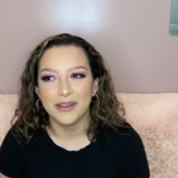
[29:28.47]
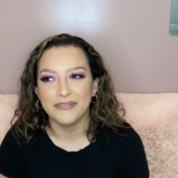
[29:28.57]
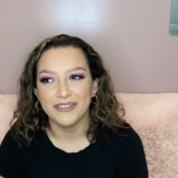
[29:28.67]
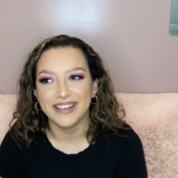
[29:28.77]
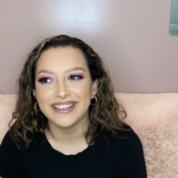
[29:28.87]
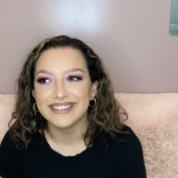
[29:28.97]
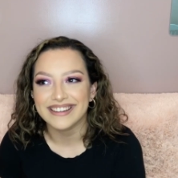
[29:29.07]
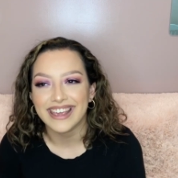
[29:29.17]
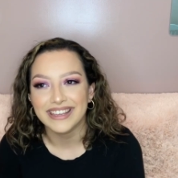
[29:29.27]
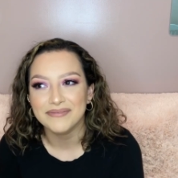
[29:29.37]
fucking
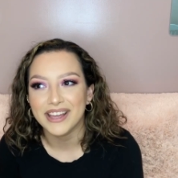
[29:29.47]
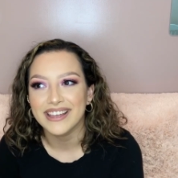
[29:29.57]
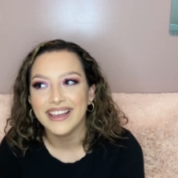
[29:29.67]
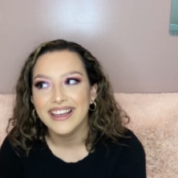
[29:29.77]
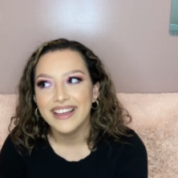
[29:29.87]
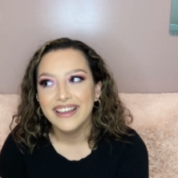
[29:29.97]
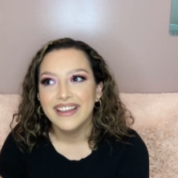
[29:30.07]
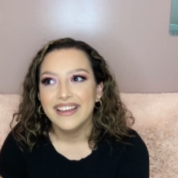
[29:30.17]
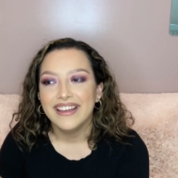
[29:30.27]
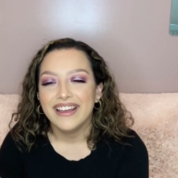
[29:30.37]
name like
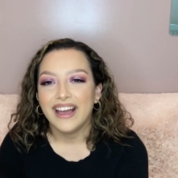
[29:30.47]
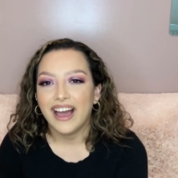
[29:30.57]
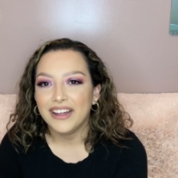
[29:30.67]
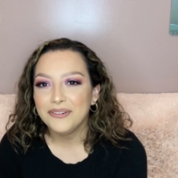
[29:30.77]
i